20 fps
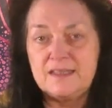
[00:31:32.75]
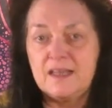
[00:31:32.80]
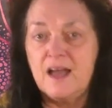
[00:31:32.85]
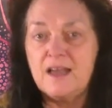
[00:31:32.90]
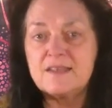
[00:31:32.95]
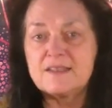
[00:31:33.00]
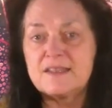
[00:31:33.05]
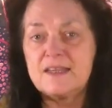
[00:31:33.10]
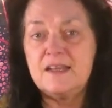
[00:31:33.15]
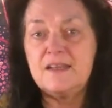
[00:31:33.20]

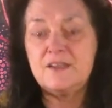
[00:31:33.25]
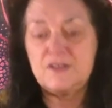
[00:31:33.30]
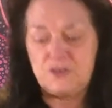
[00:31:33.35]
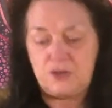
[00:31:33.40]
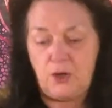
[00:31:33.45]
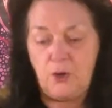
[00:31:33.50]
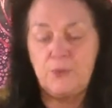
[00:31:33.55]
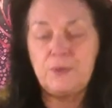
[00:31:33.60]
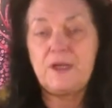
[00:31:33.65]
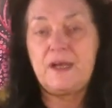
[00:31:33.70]
not set in
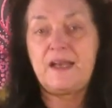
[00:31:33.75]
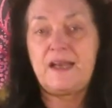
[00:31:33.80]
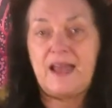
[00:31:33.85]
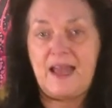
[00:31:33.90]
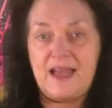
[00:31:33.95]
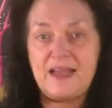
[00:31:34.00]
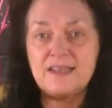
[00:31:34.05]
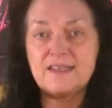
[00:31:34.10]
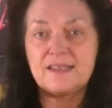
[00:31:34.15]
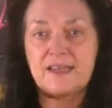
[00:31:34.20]
stone that it
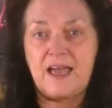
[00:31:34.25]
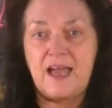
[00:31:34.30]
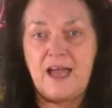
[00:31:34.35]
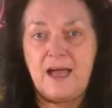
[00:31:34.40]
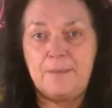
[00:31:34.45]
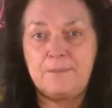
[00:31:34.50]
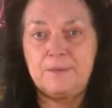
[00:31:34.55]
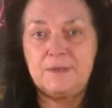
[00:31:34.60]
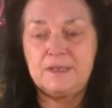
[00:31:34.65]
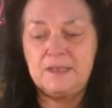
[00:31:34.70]
has to
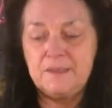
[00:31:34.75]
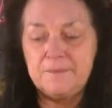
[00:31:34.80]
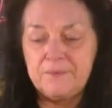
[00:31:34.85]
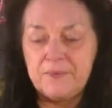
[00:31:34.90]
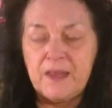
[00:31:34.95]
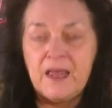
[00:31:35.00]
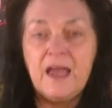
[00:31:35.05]
happen.